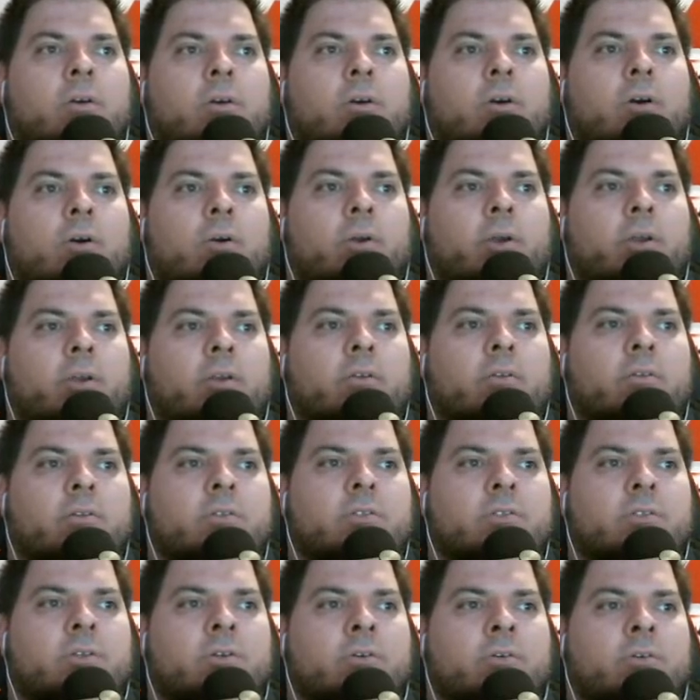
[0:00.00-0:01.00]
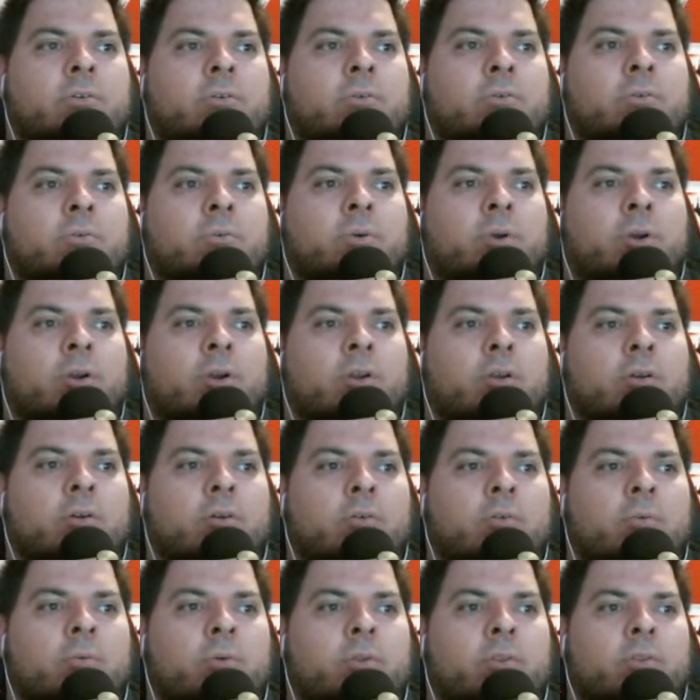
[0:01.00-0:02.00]
Okay, so we're gonna go
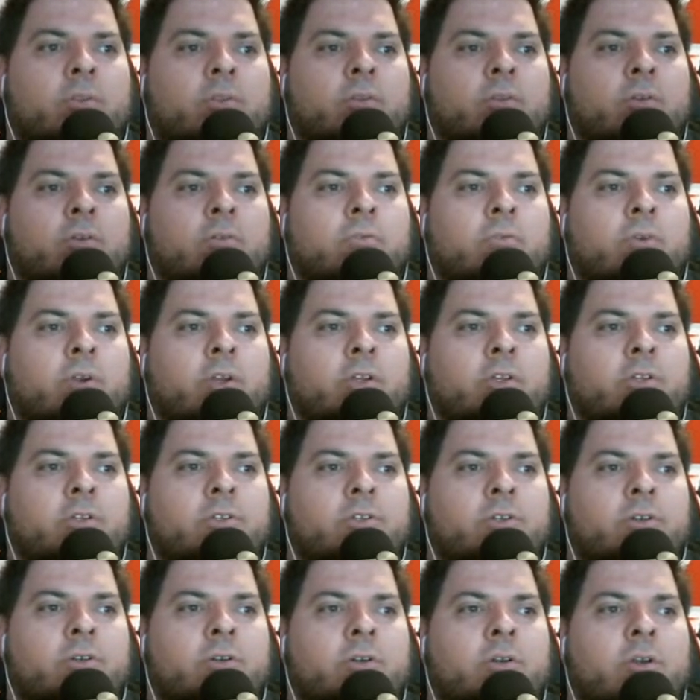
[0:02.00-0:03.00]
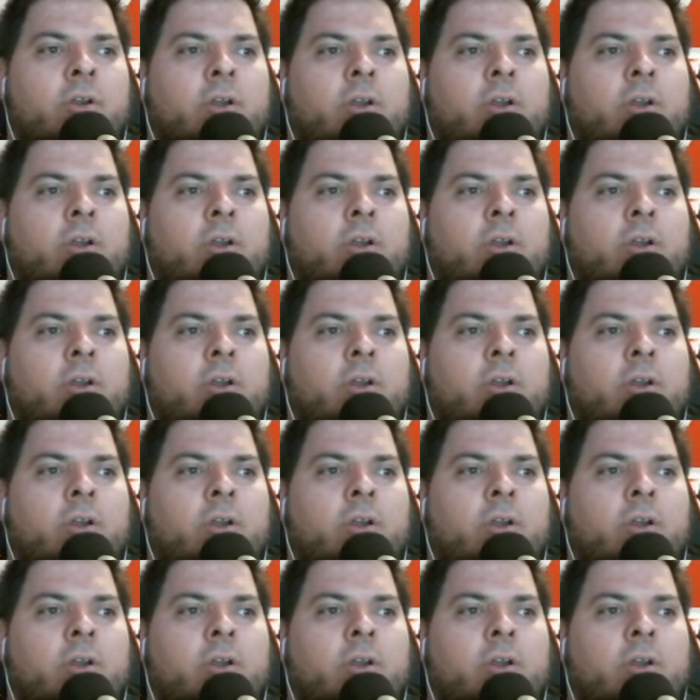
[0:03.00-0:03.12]
with the Ranger.